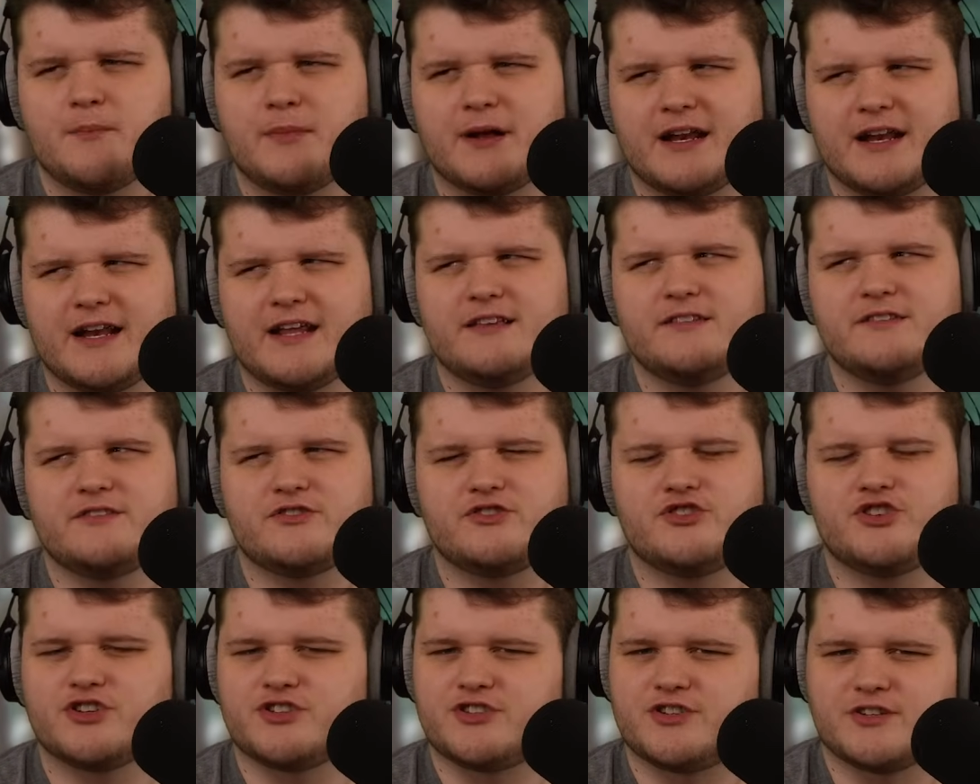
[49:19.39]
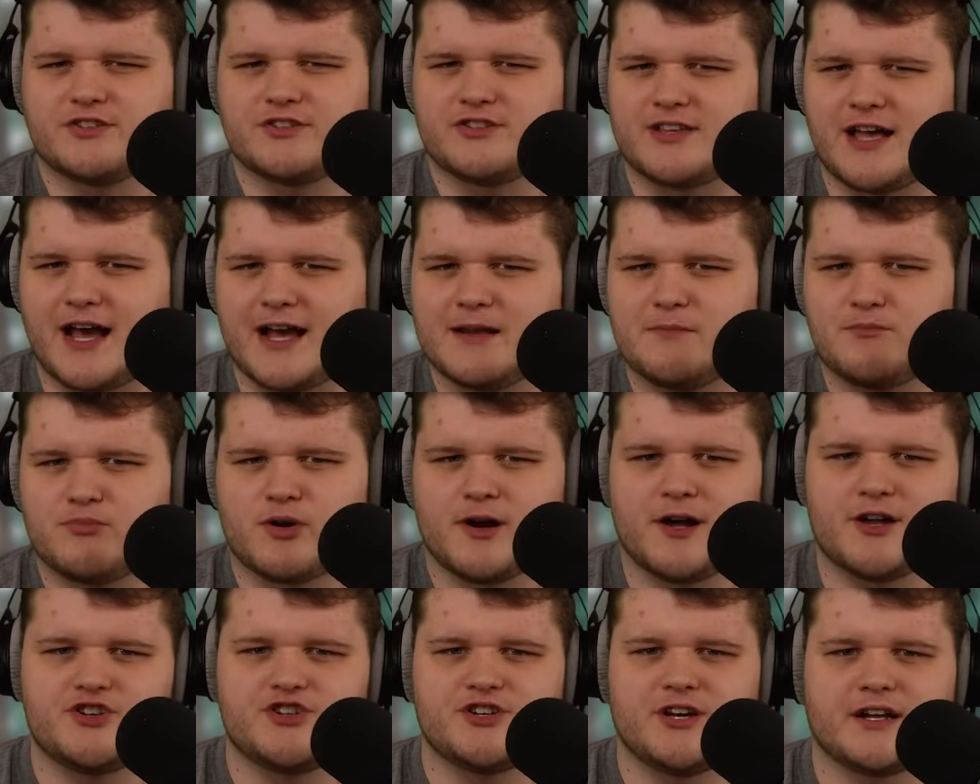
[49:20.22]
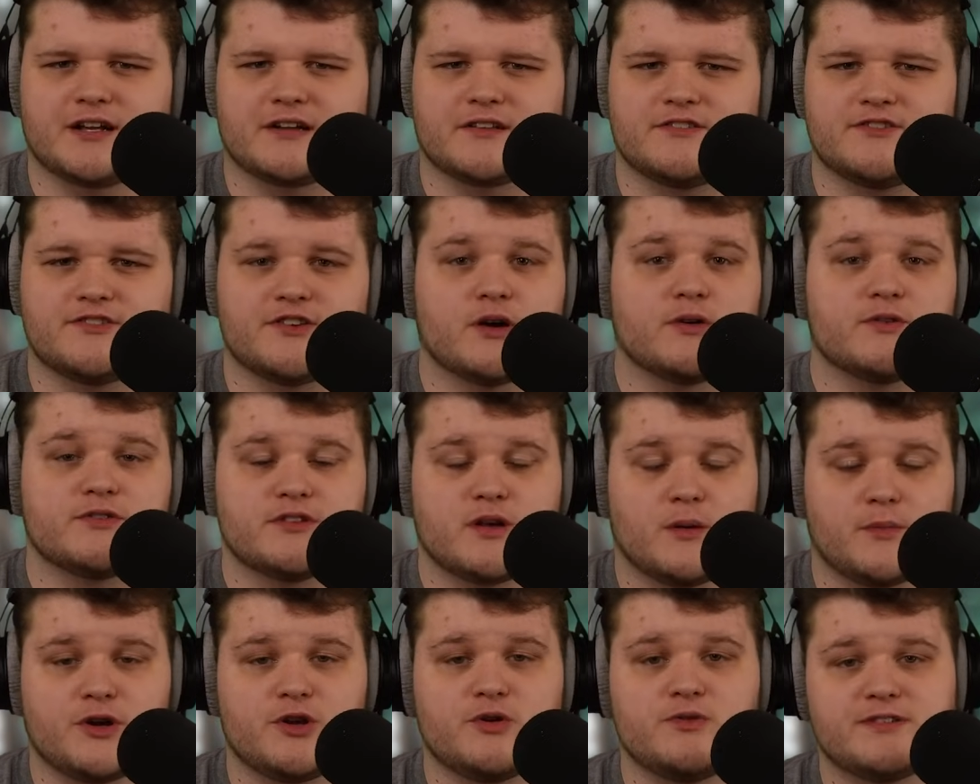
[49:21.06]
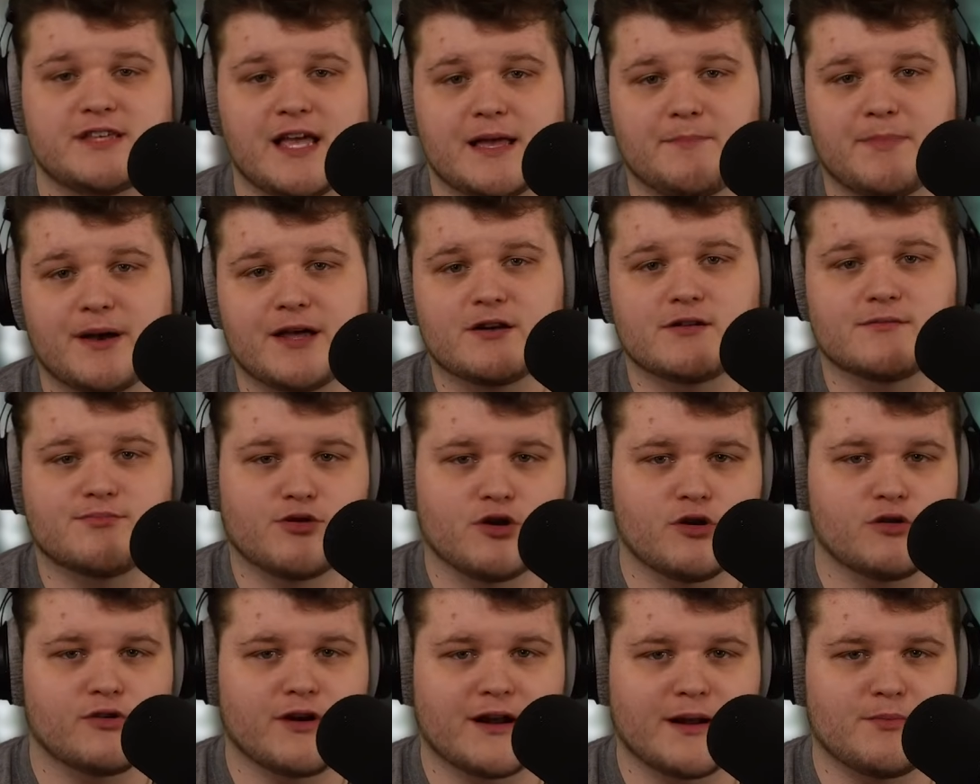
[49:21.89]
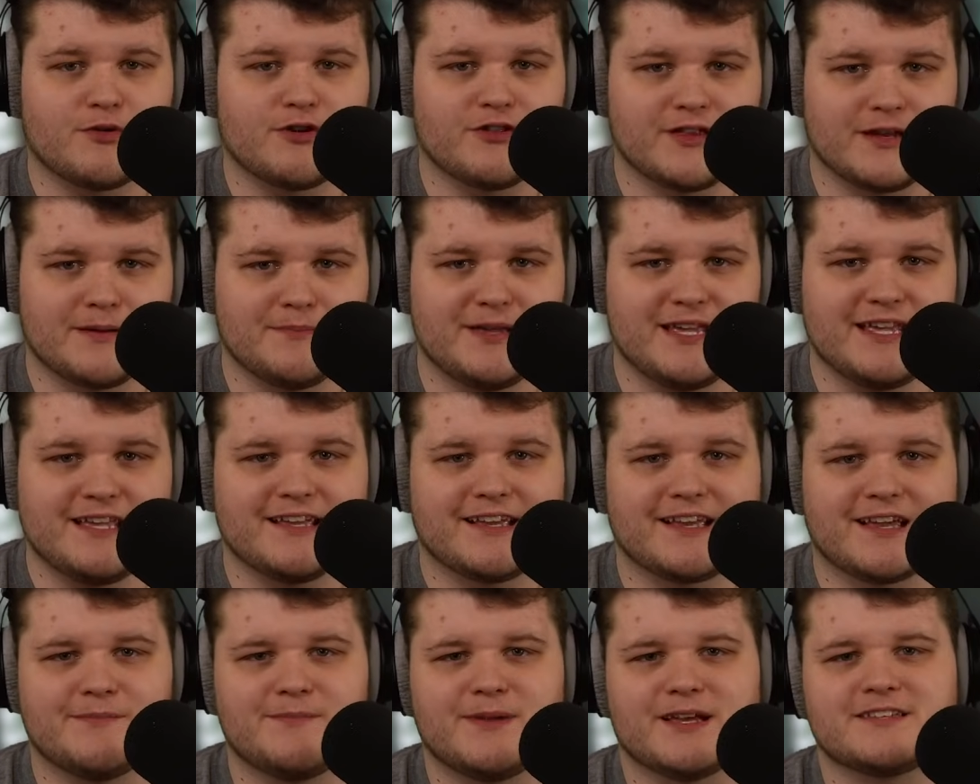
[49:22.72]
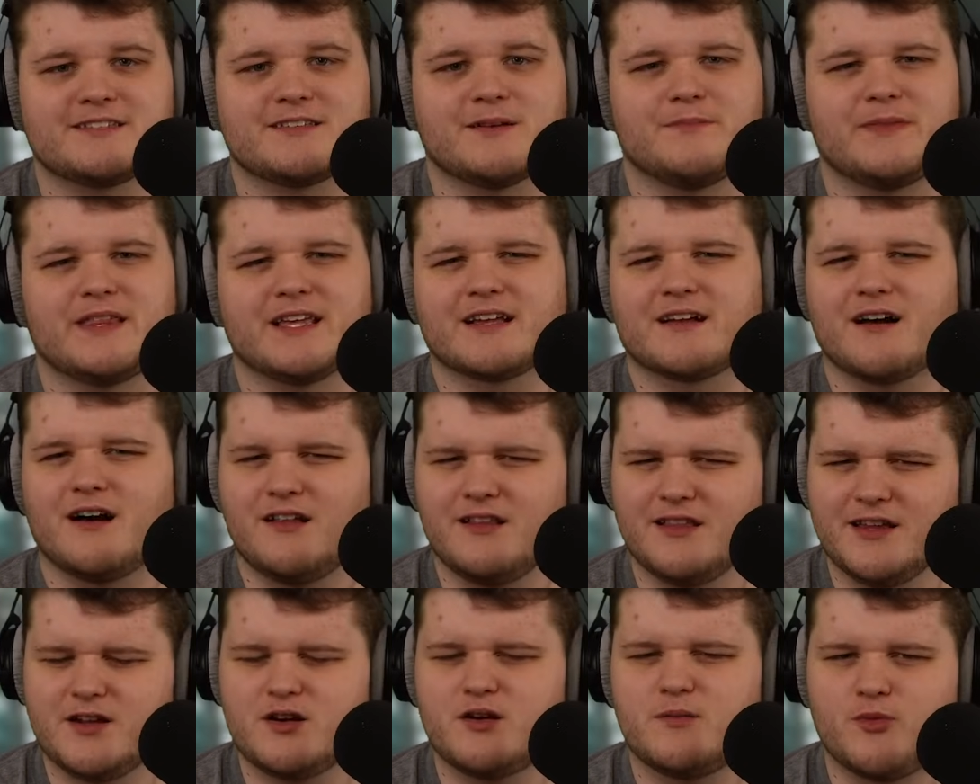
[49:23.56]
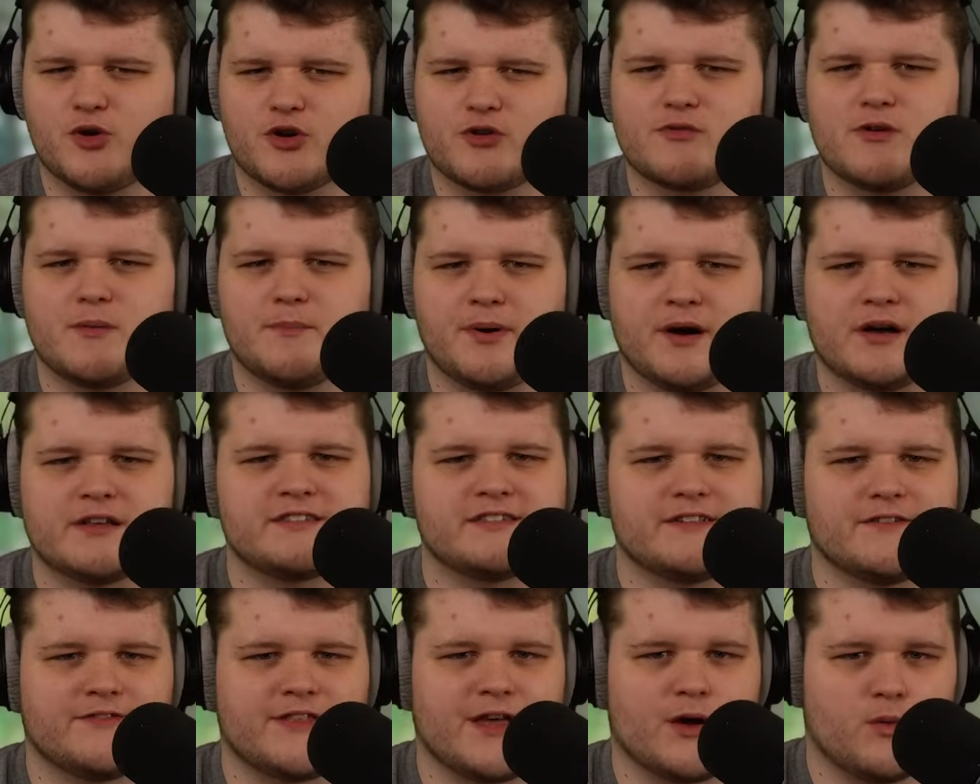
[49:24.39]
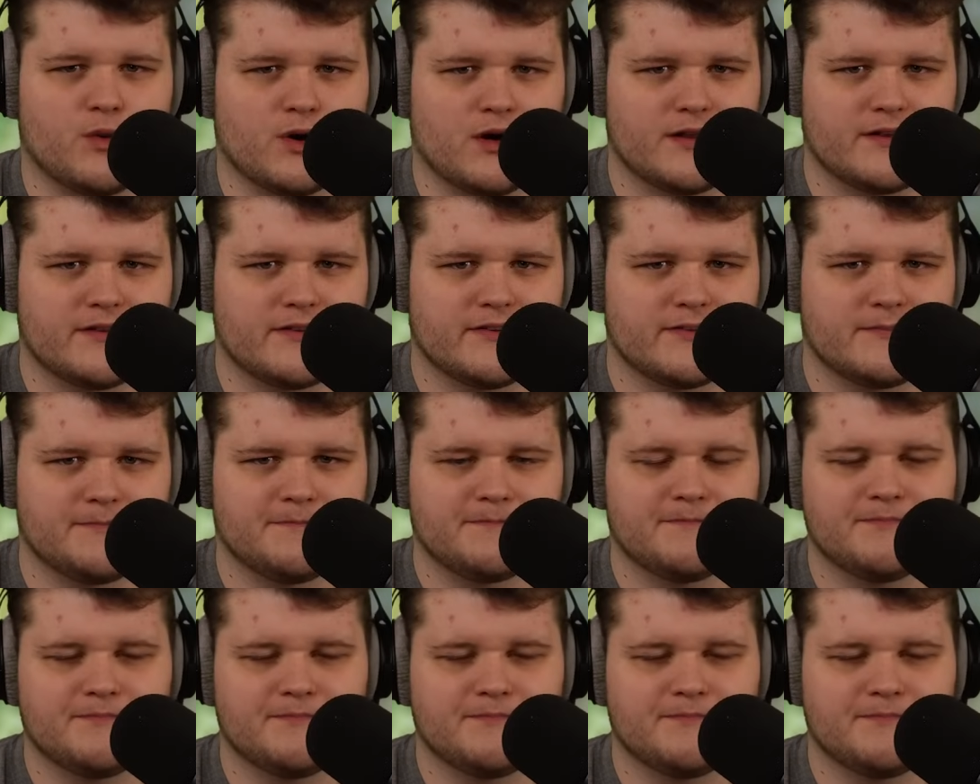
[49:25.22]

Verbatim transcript: but it is just a side project, so someone who's a better programmer than me can make something a little more robust if they want.